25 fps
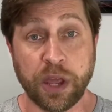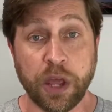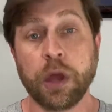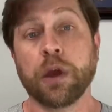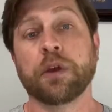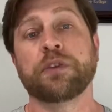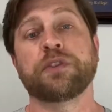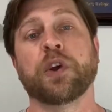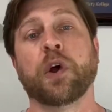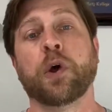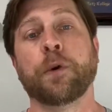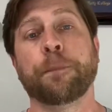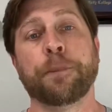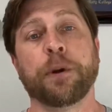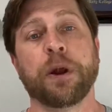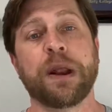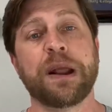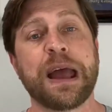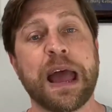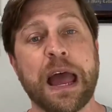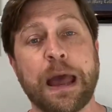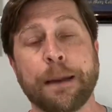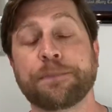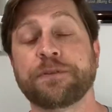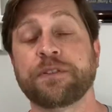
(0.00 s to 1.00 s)
So
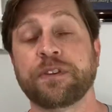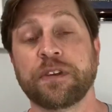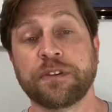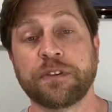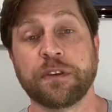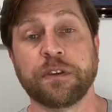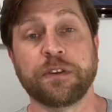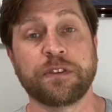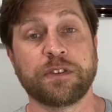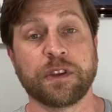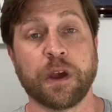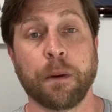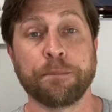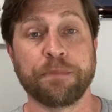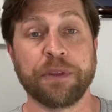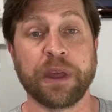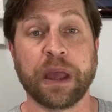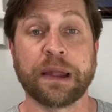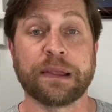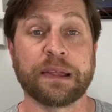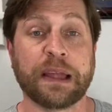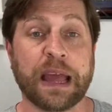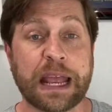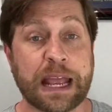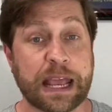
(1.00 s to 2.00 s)
perhaps this is something
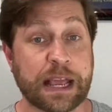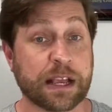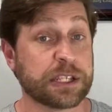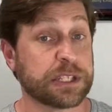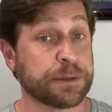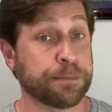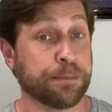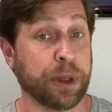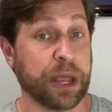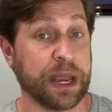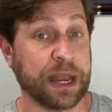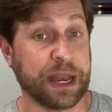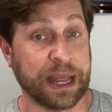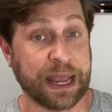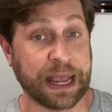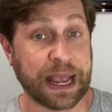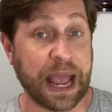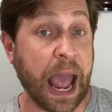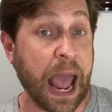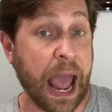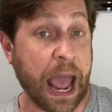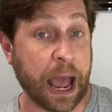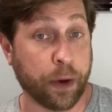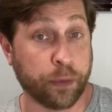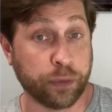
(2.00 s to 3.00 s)
like explaining
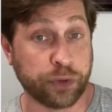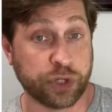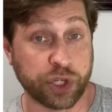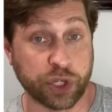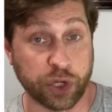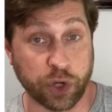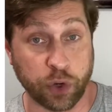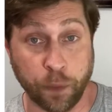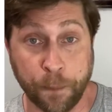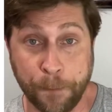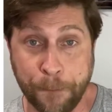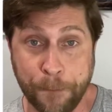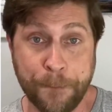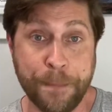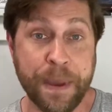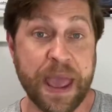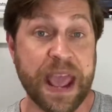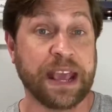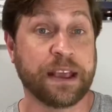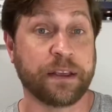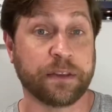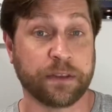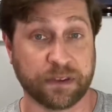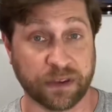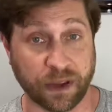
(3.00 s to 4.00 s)
how to
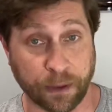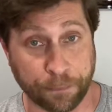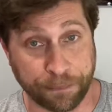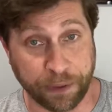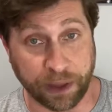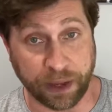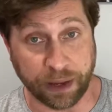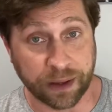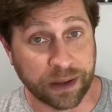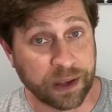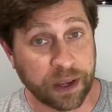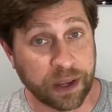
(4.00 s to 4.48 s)
bake something.